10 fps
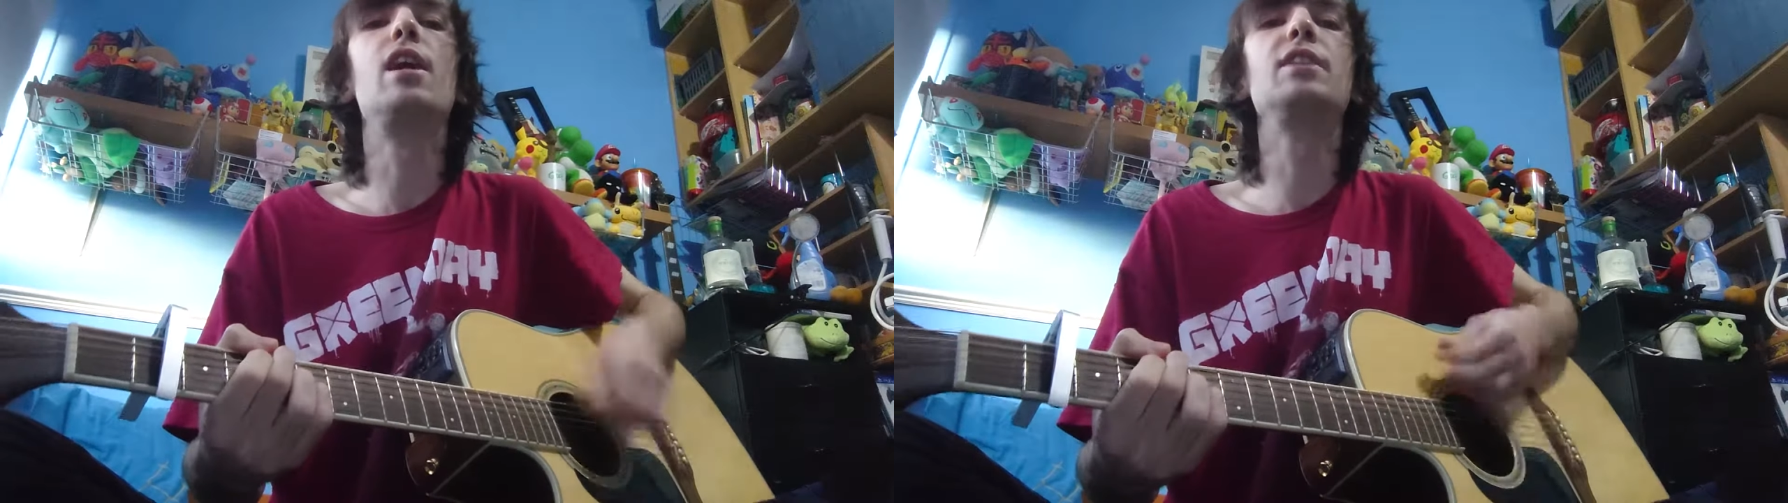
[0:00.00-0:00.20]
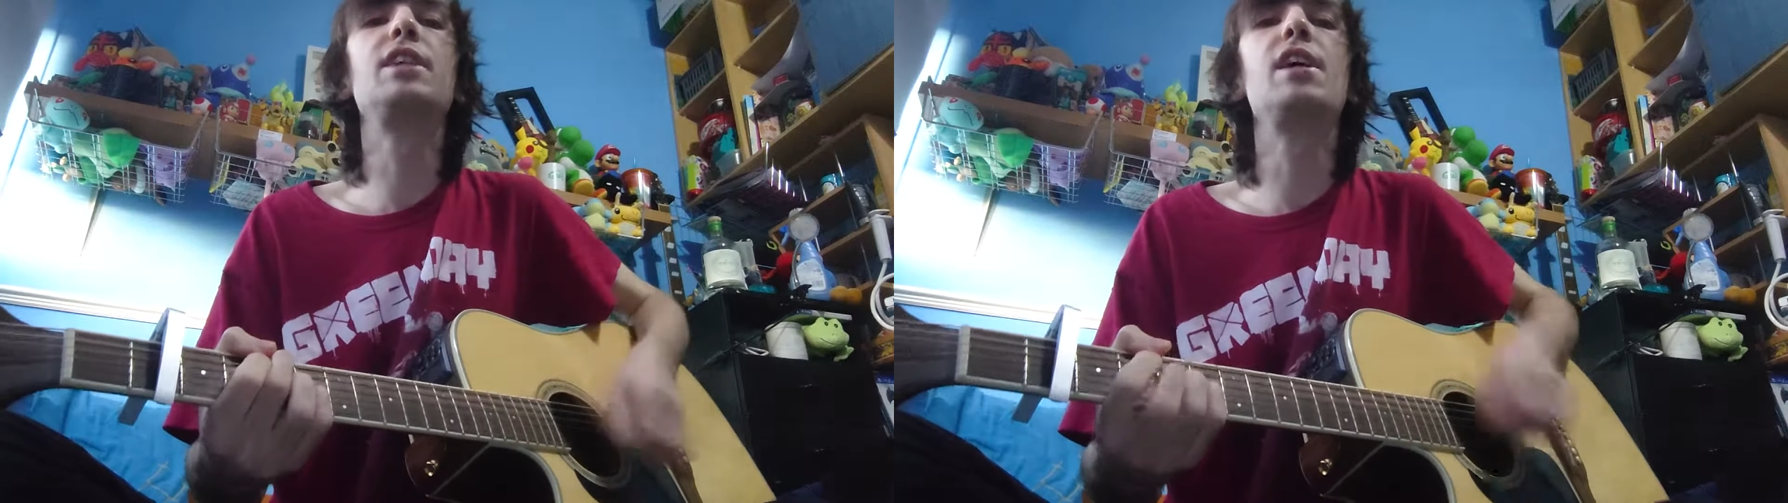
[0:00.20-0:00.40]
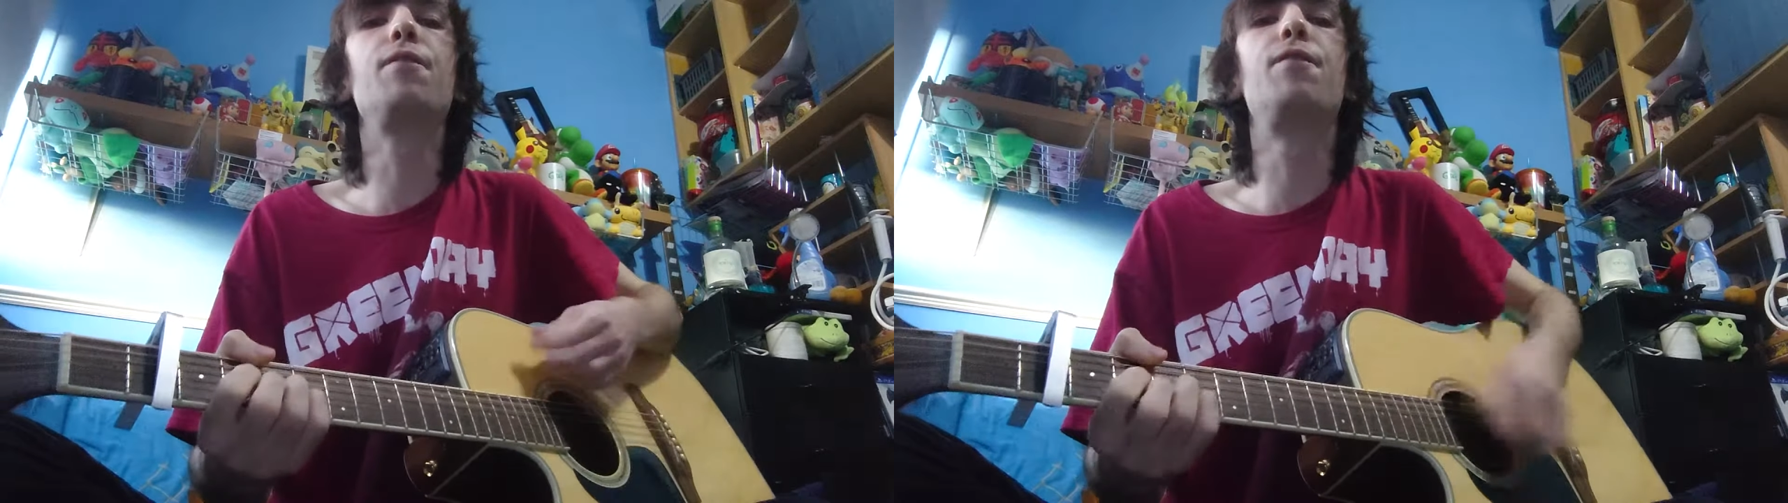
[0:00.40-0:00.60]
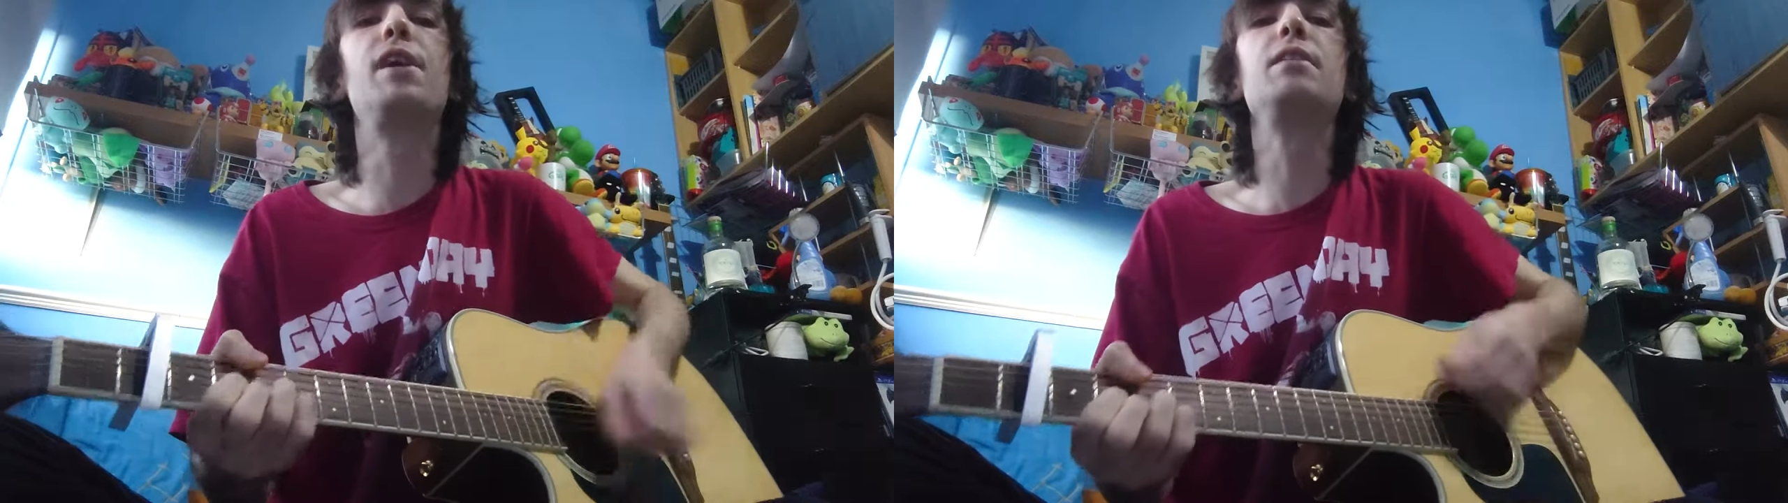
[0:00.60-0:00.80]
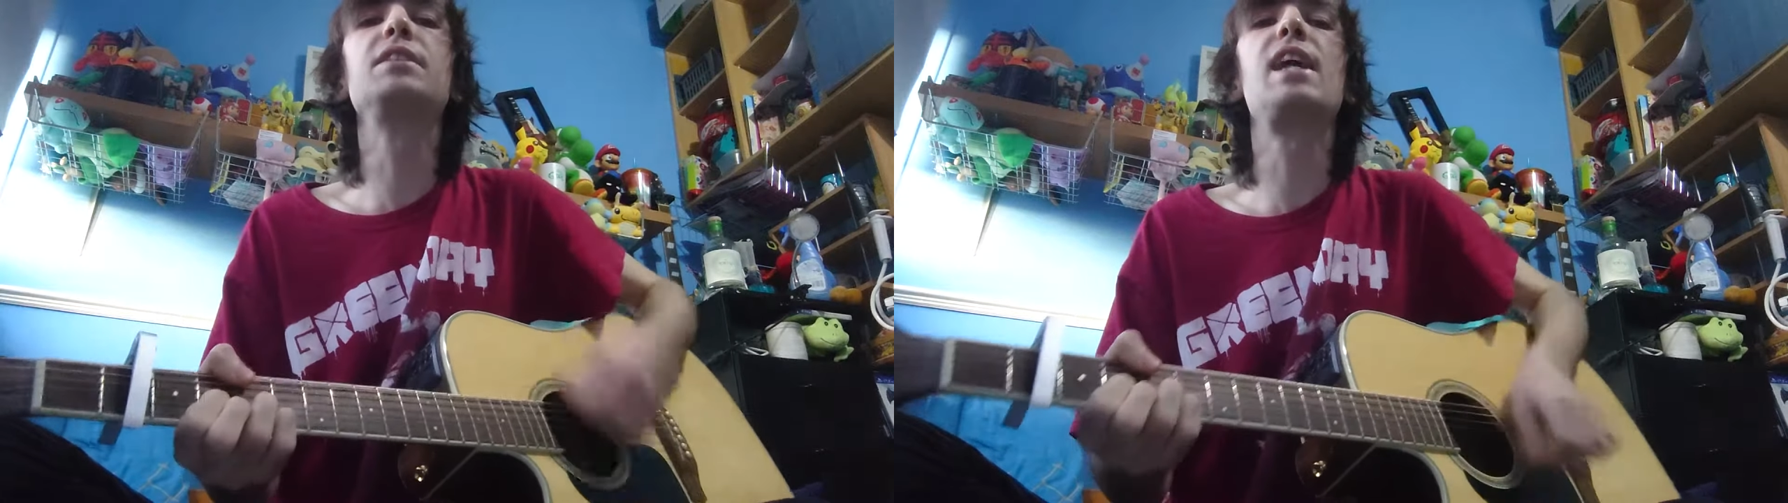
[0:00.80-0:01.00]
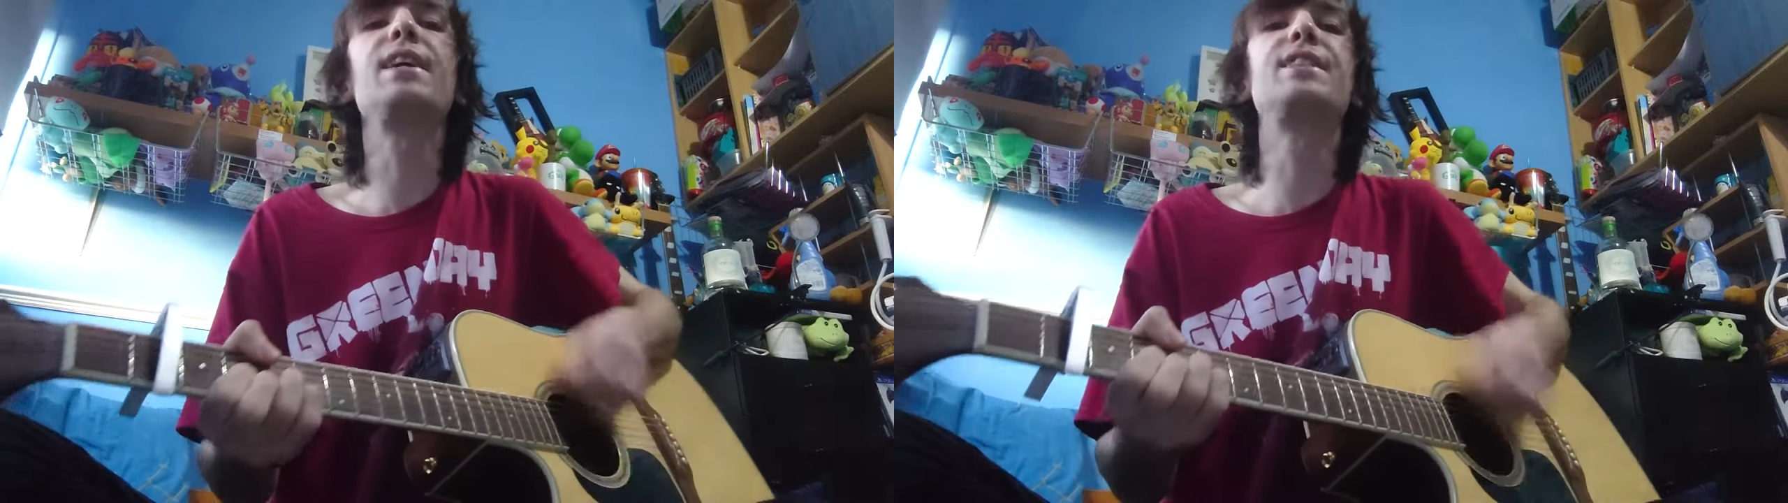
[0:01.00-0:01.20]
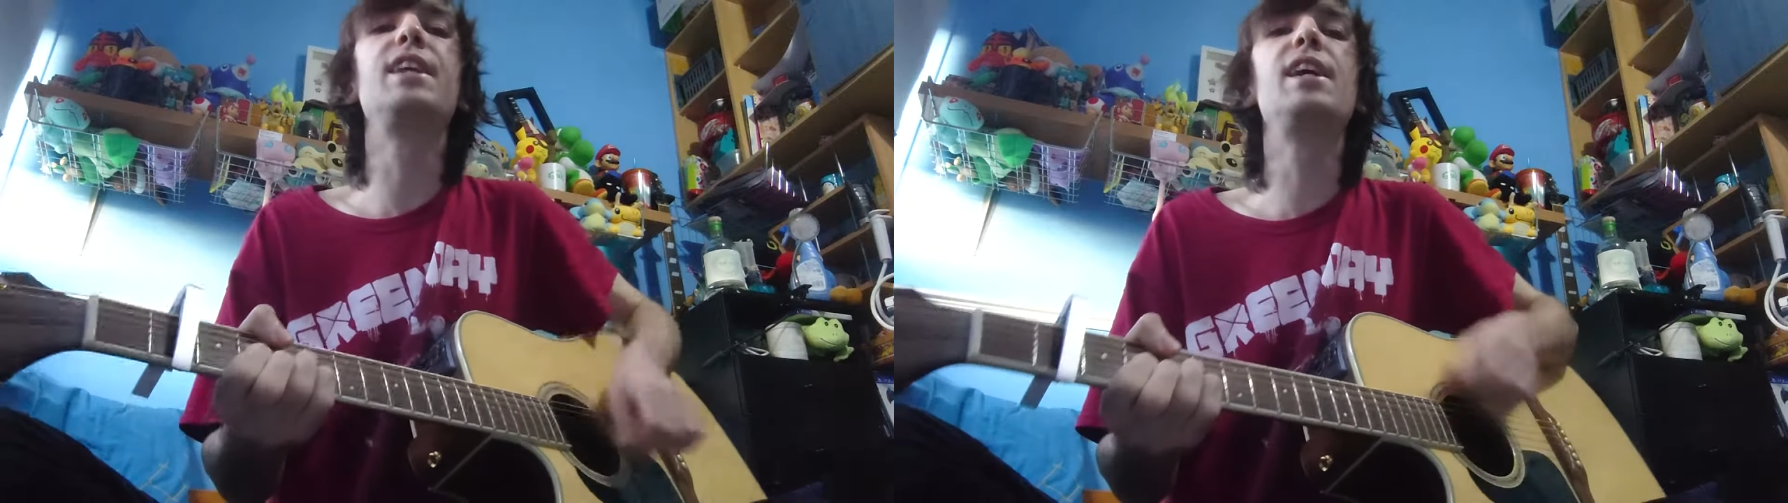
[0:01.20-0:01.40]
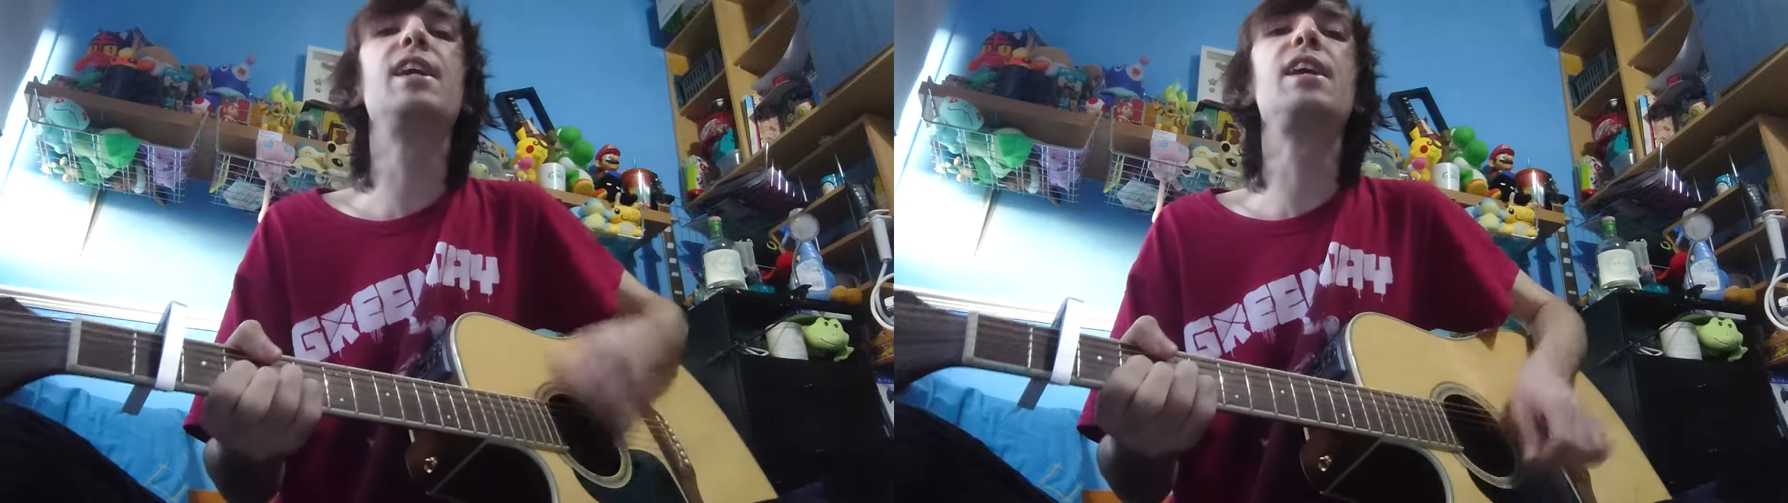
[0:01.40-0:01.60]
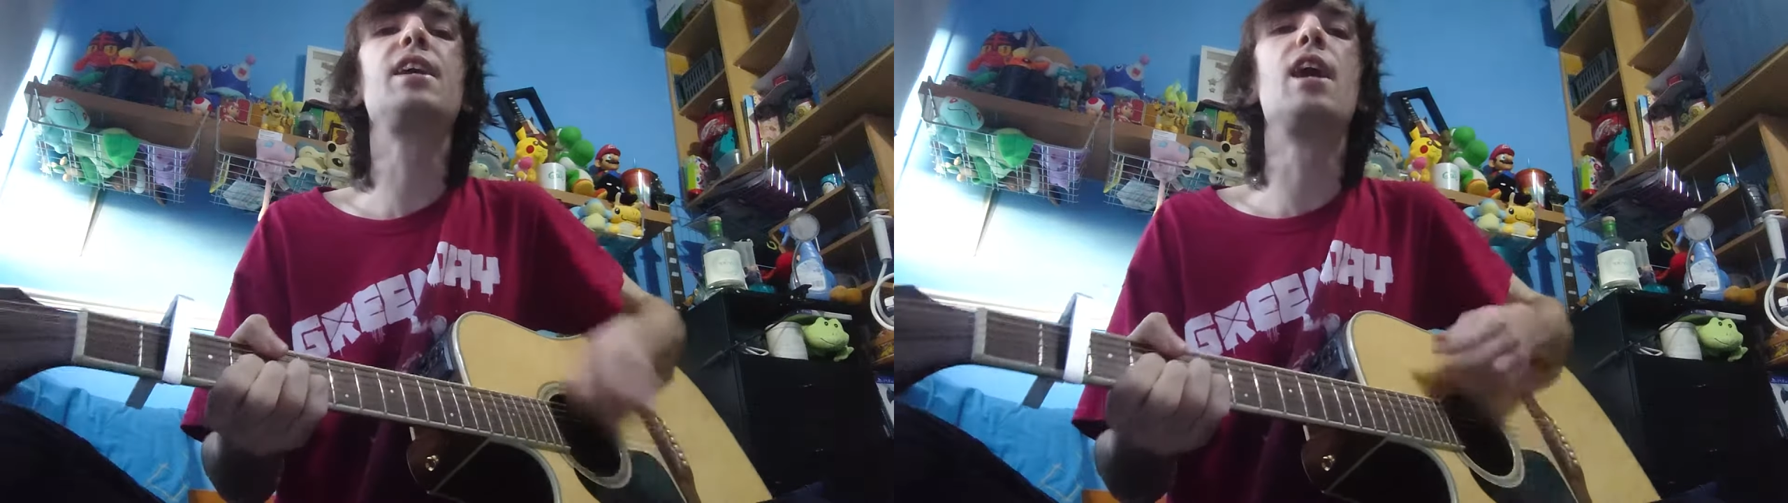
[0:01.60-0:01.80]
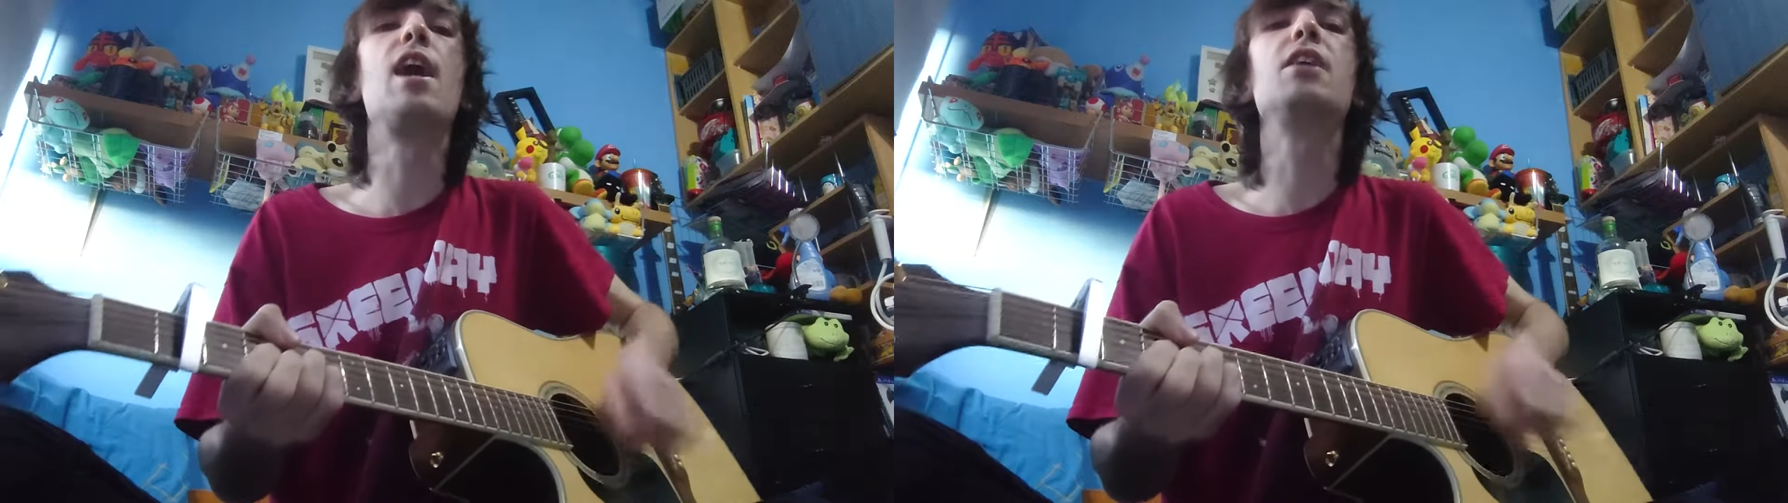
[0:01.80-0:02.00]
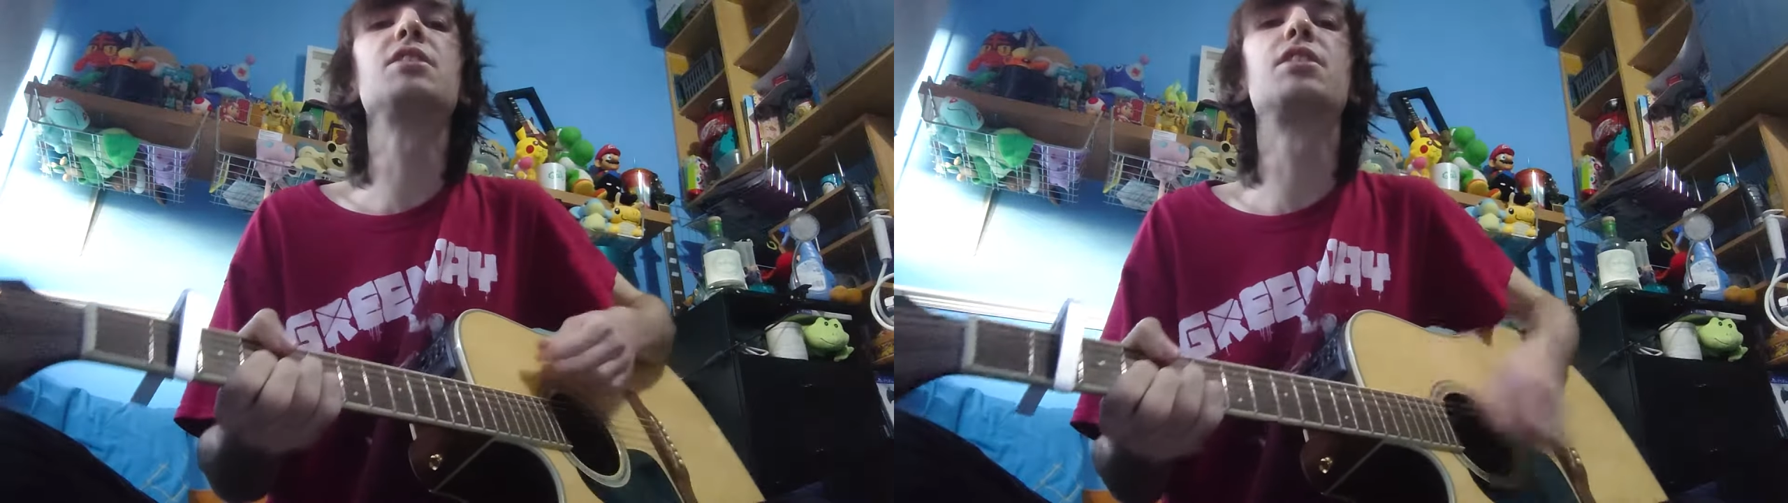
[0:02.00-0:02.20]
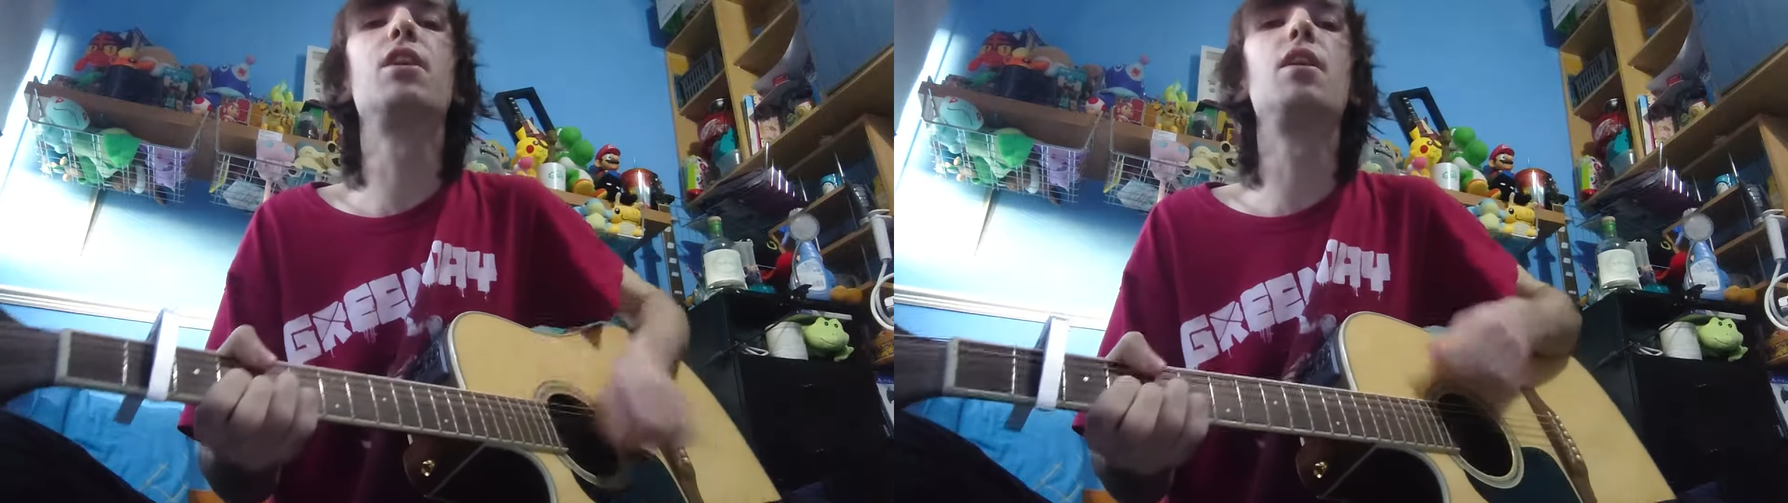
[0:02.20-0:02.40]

Cause it feels like stealing hearts